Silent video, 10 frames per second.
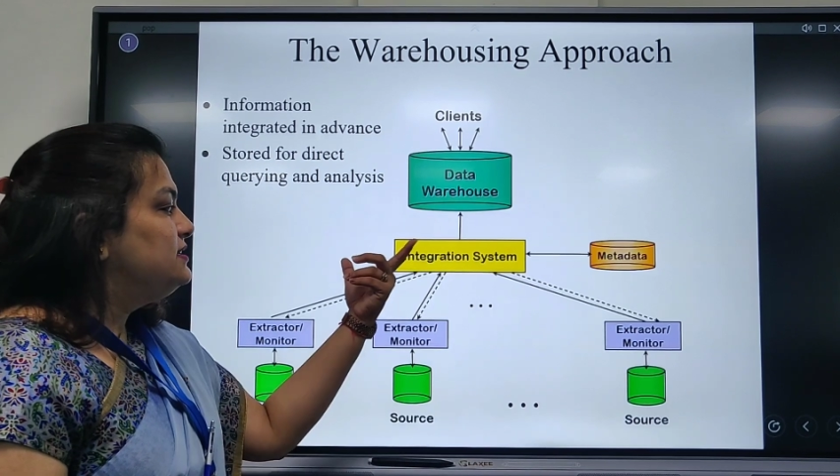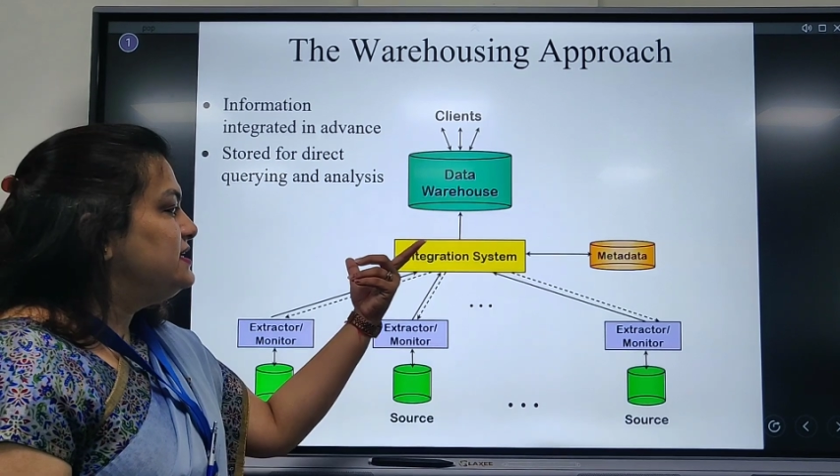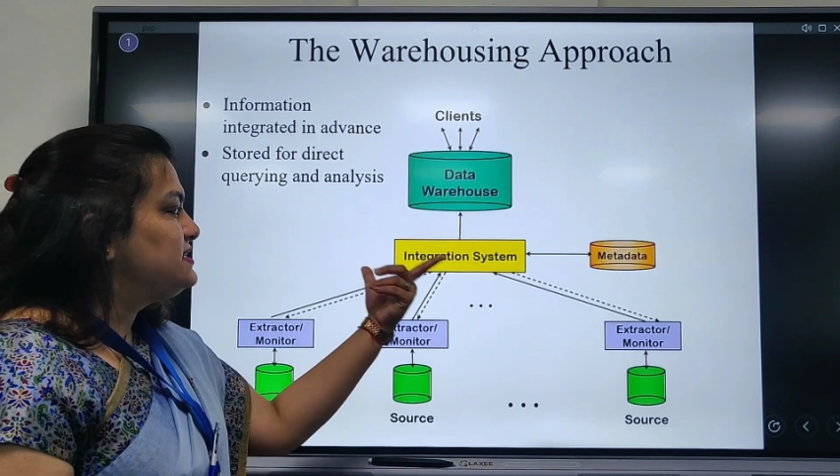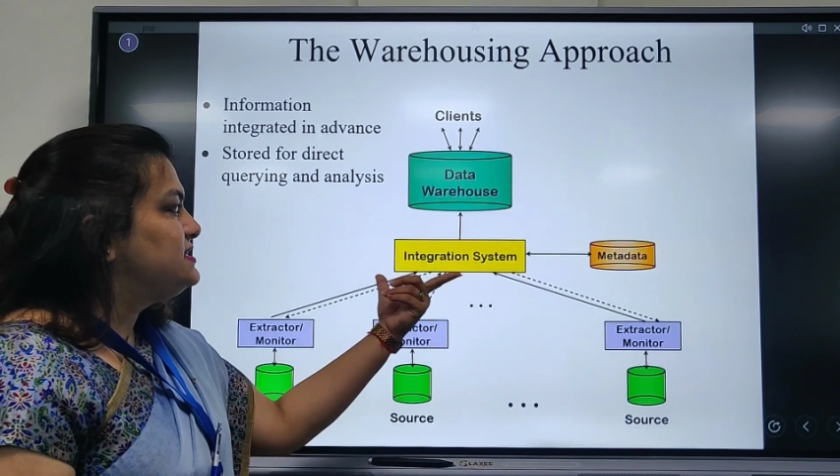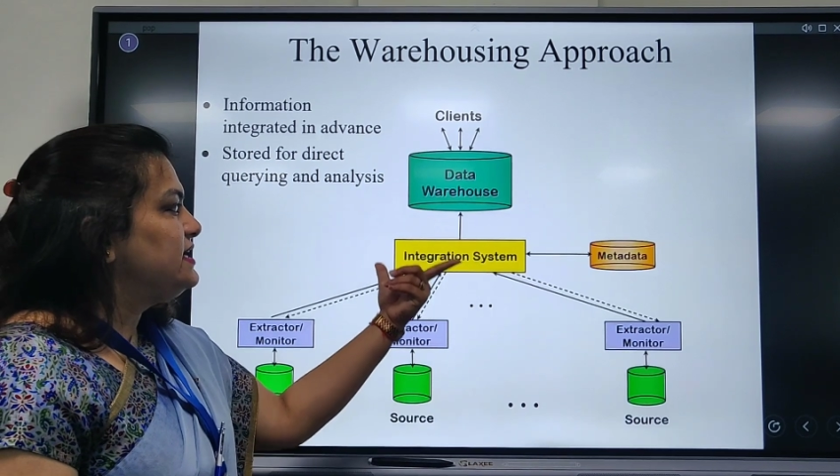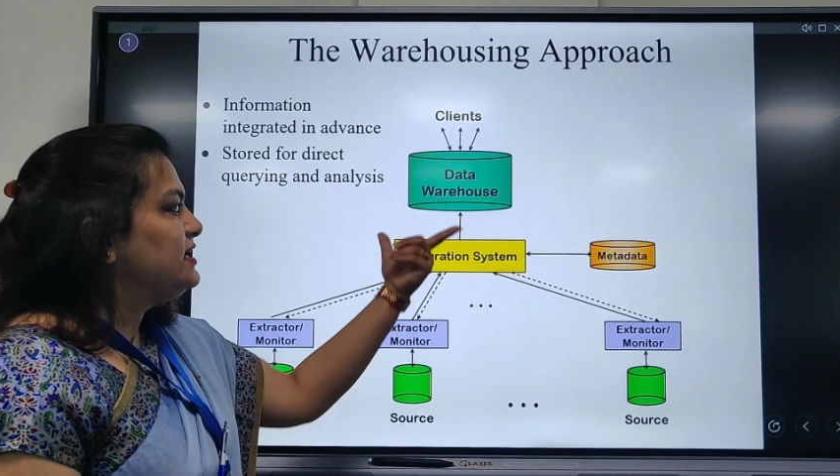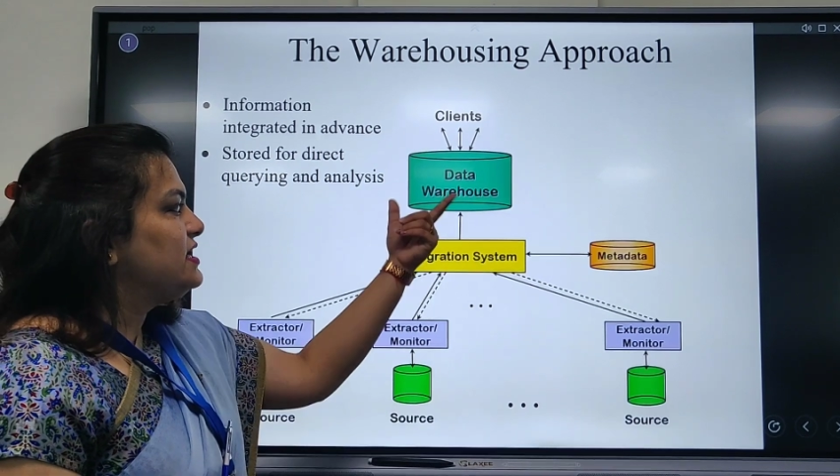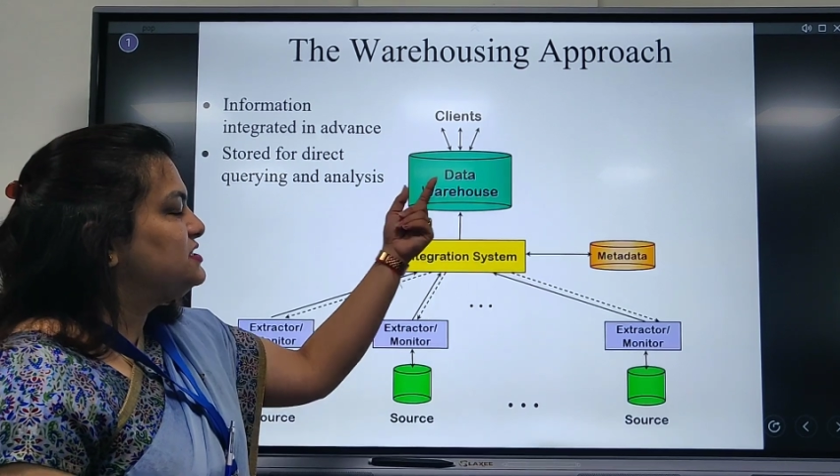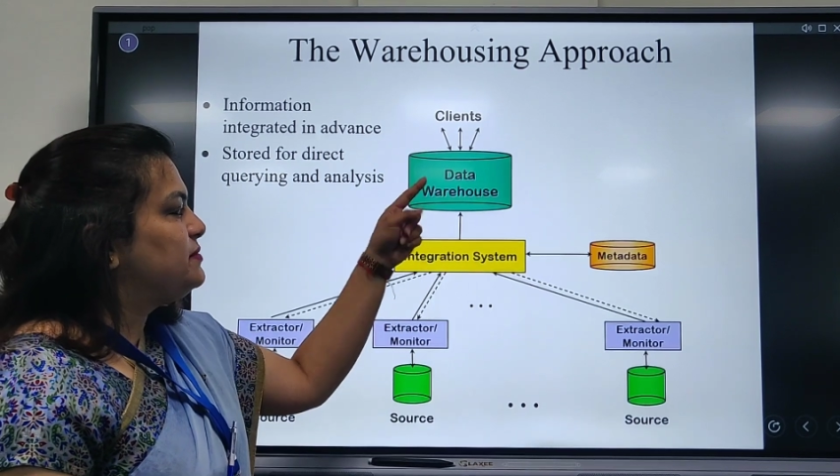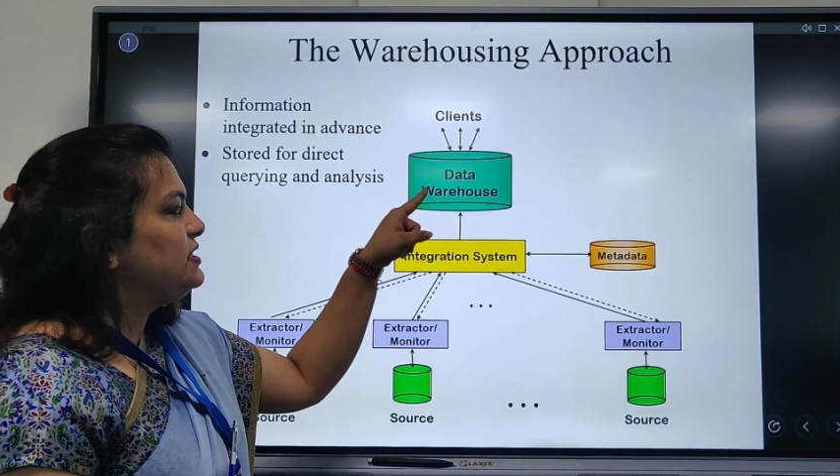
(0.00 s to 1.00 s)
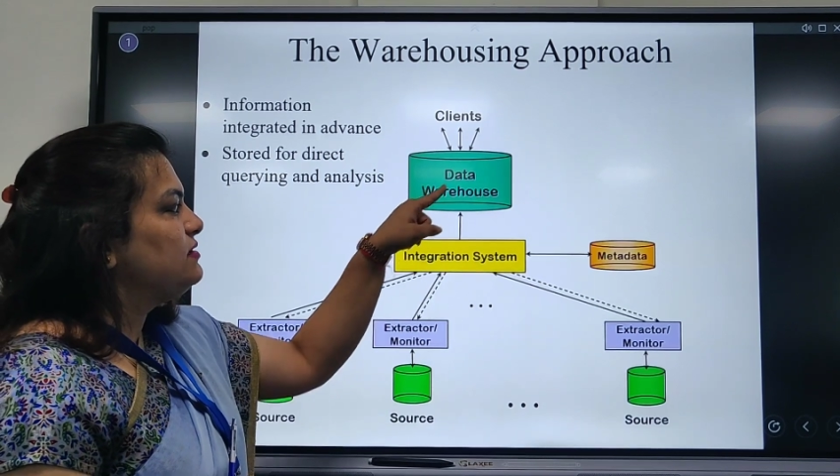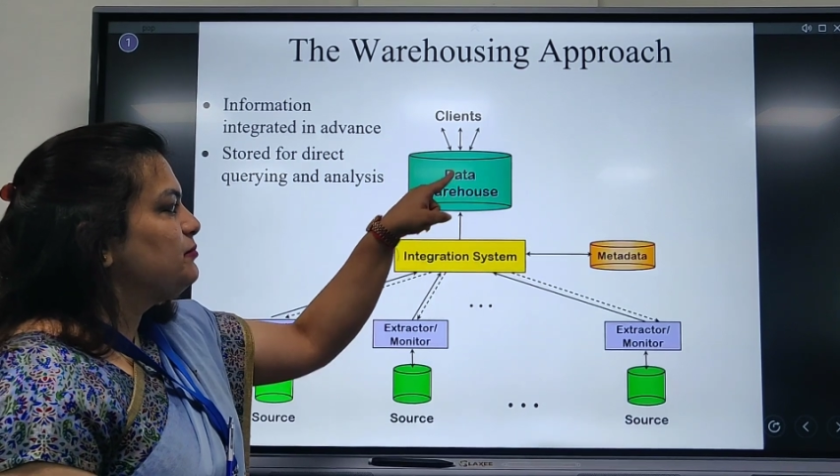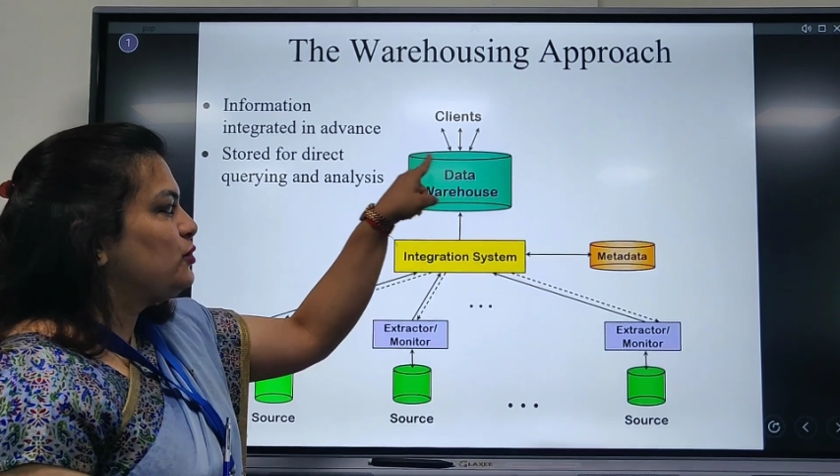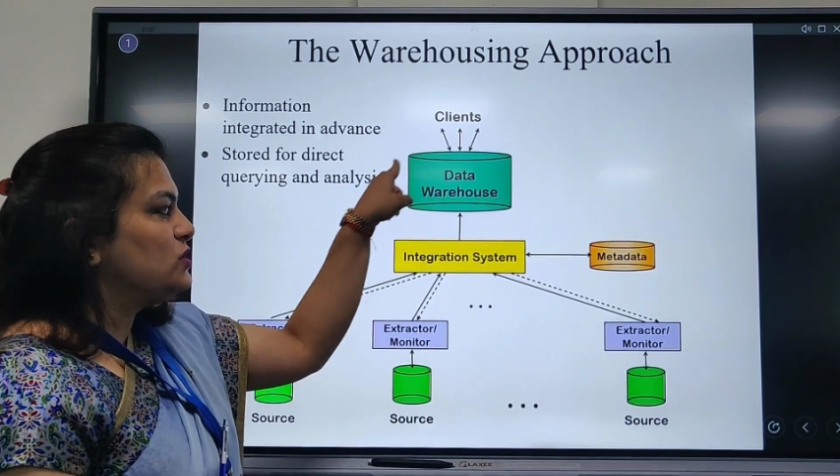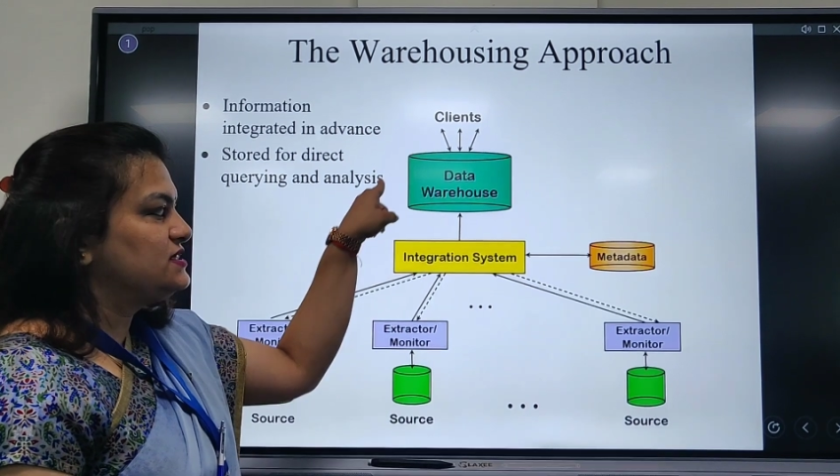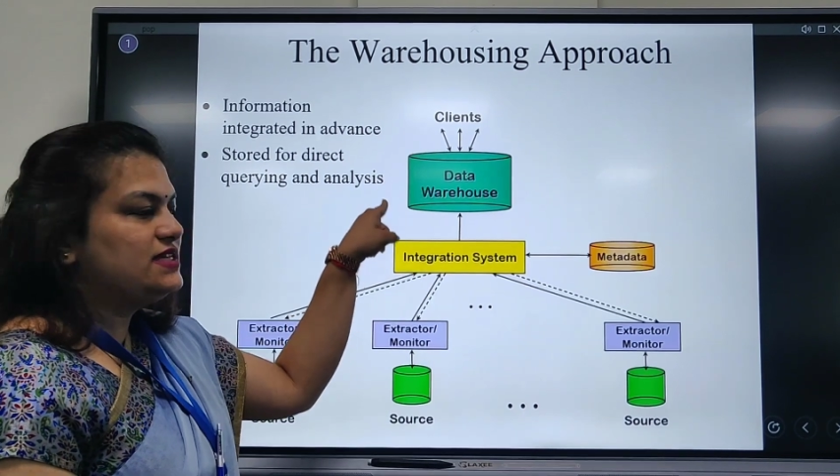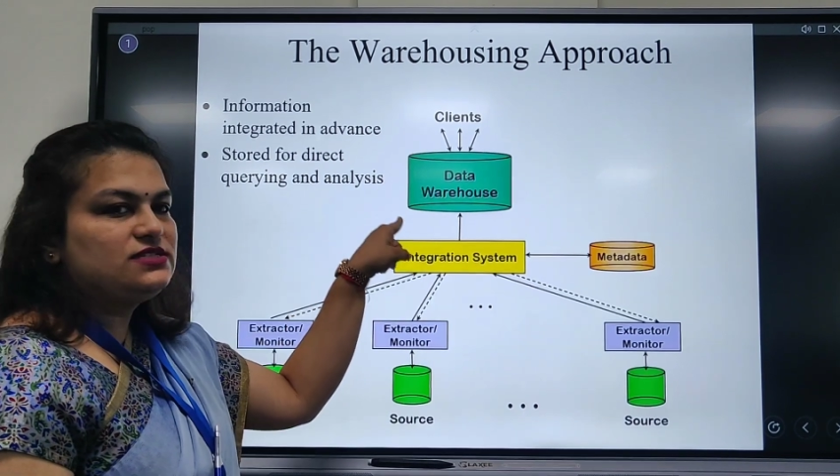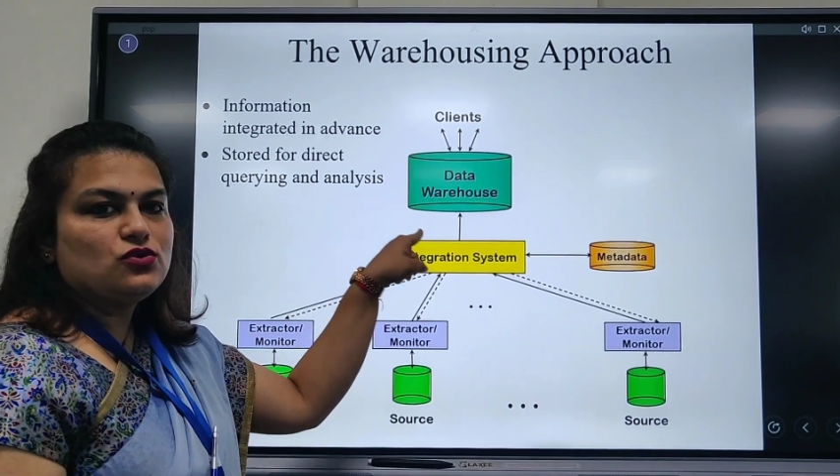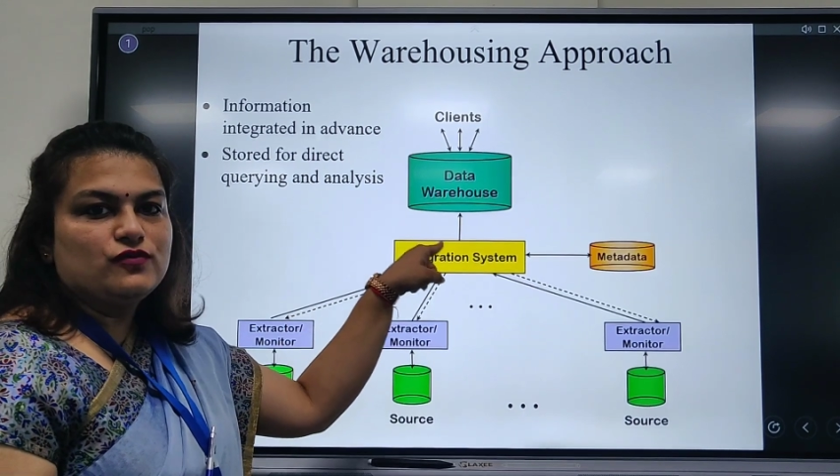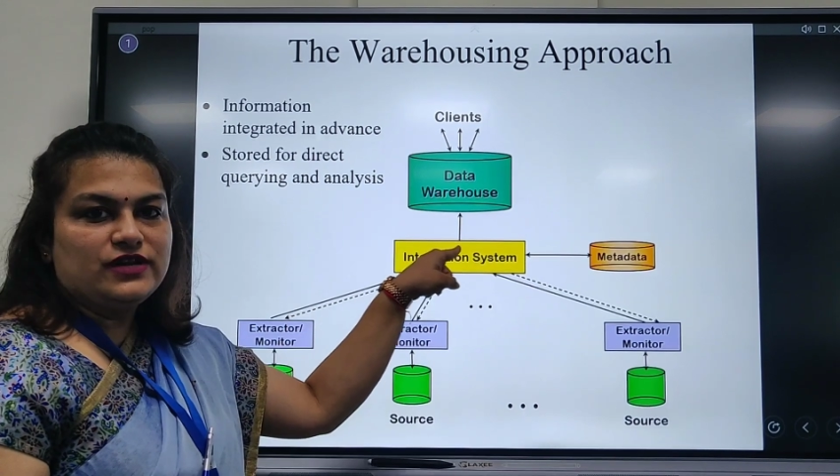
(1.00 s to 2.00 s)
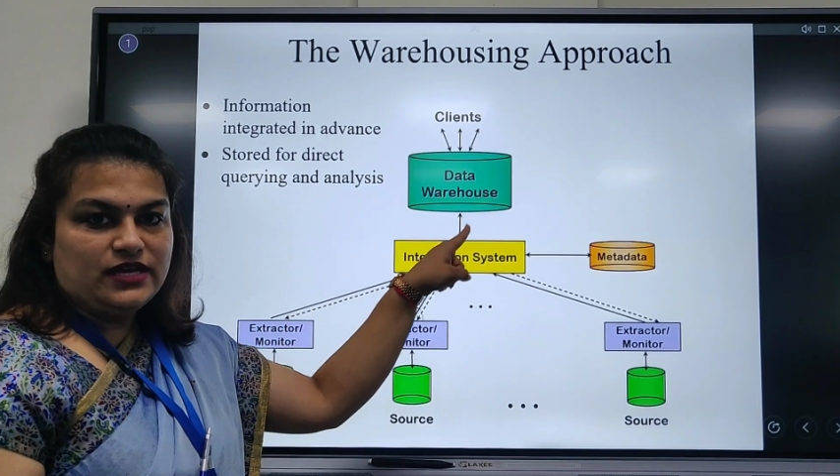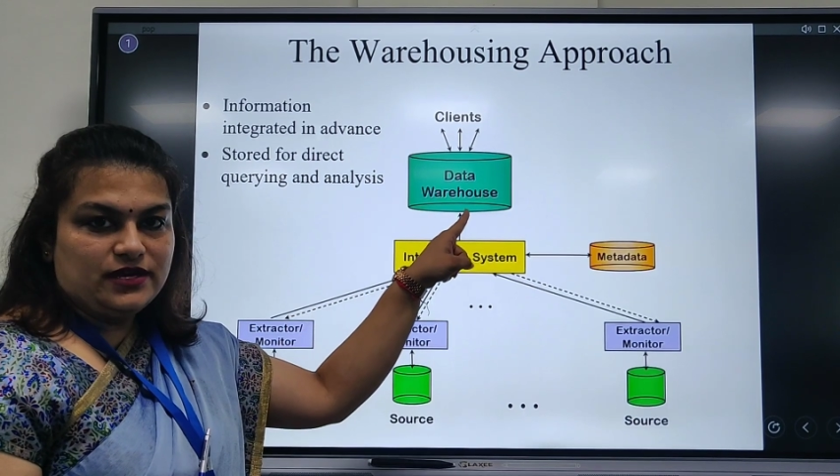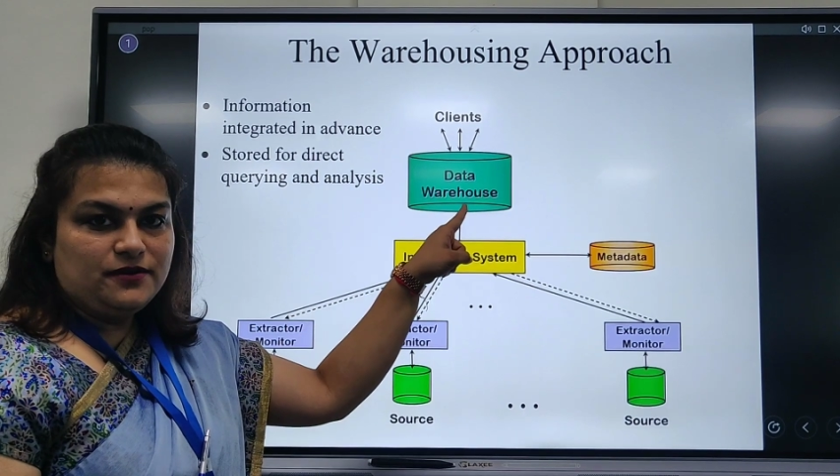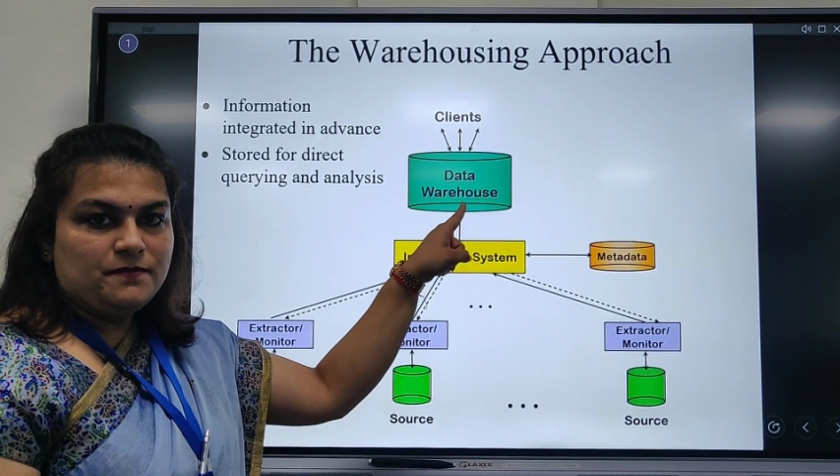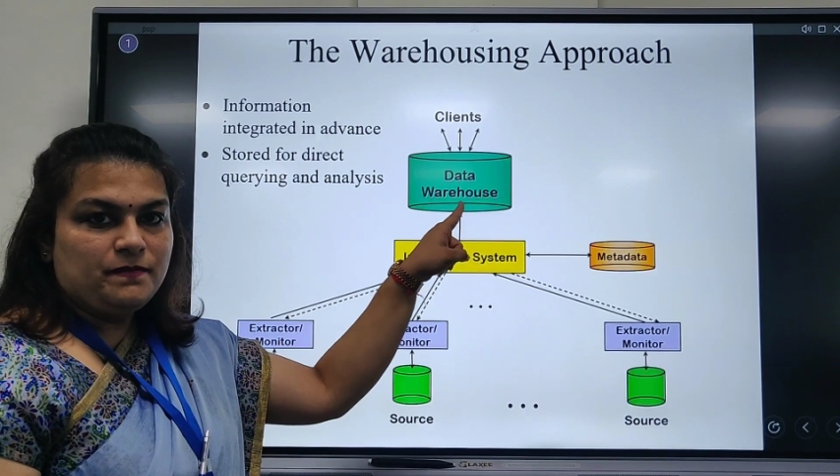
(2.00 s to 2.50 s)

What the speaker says: This data is being processed over here.